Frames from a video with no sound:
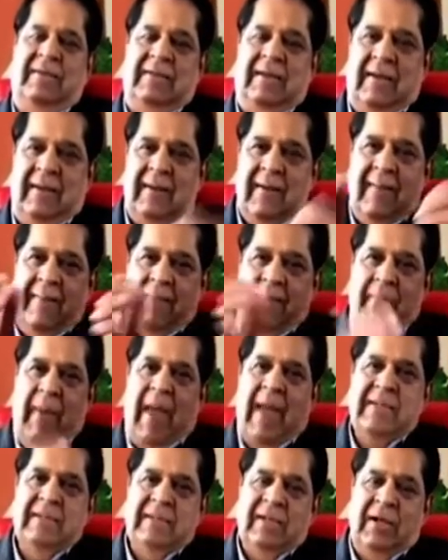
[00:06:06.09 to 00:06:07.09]
That
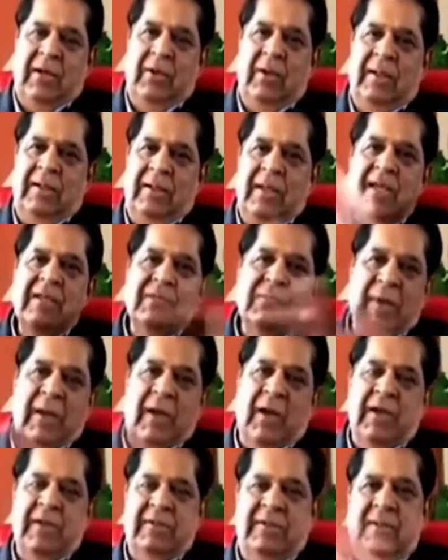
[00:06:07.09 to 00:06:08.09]
banks are doing this
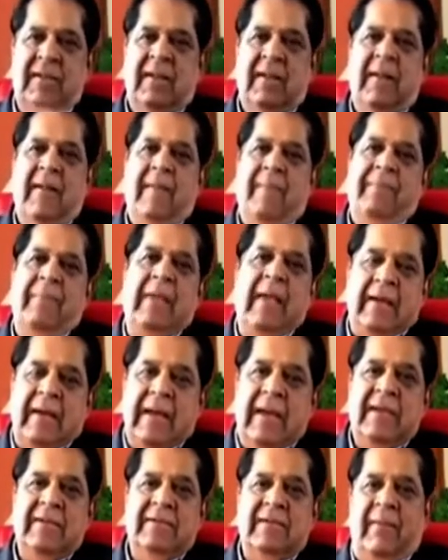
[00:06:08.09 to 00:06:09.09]
because they
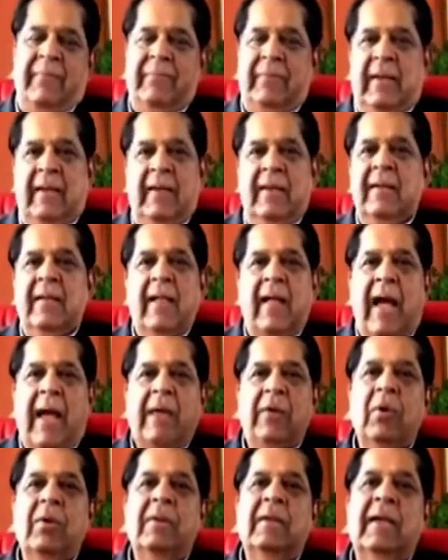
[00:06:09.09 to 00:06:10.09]
read something. I
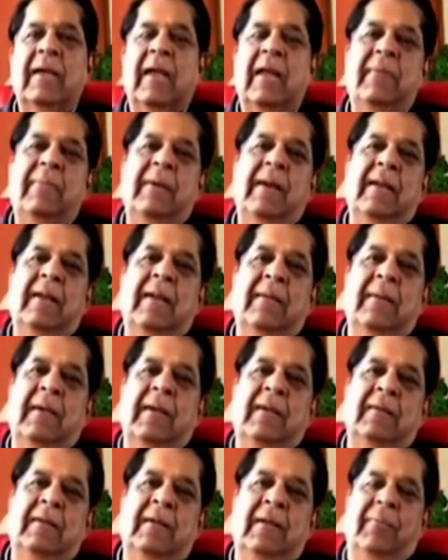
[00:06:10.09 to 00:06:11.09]
don't think anybody
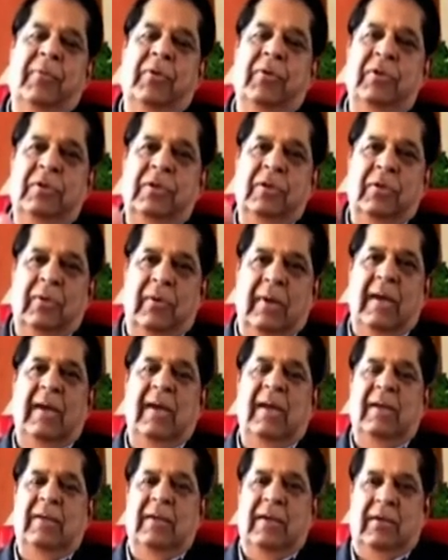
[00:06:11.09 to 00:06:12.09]
is in a position to read
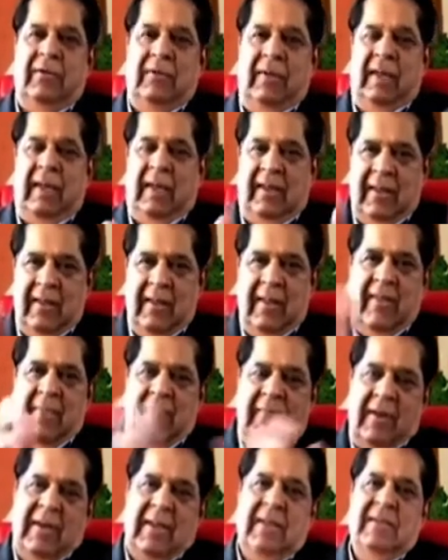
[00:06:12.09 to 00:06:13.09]
anything today.
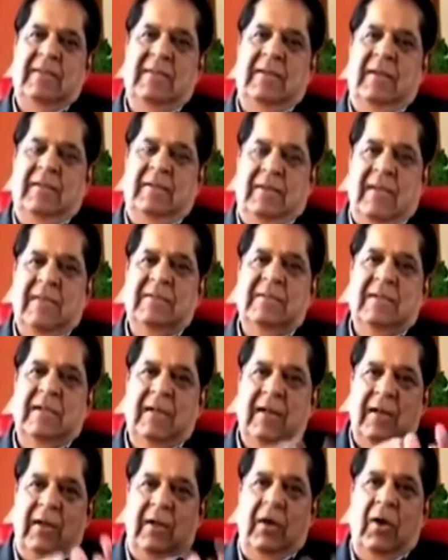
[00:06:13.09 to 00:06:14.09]
It is just
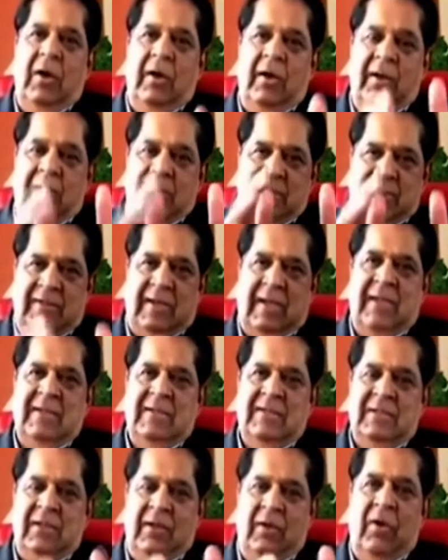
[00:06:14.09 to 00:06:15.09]
good
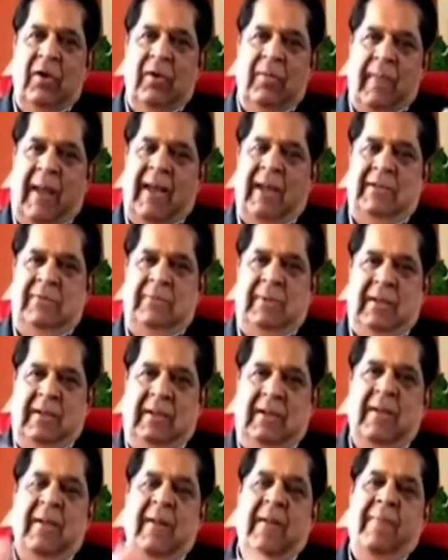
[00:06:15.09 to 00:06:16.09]
sense, good management
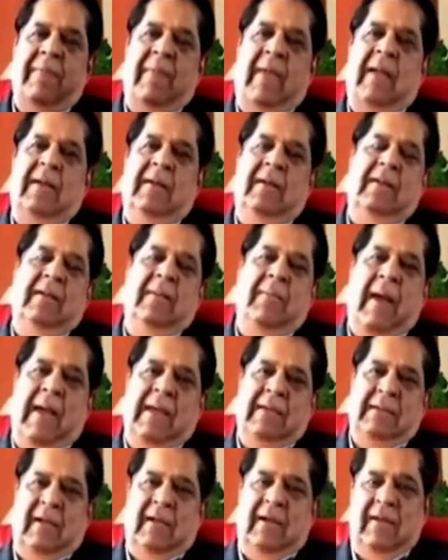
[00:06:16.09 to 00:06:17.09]
that the
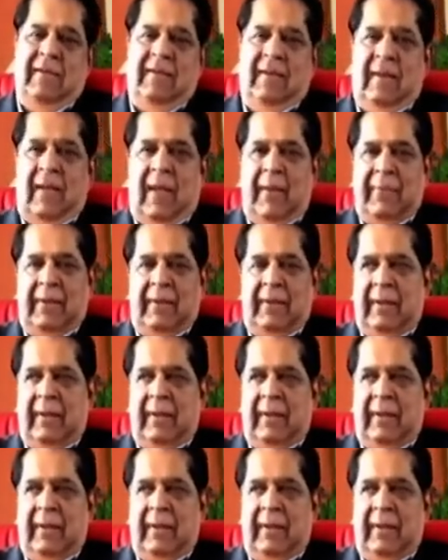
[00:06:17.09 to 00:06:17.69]
banks are raising capital.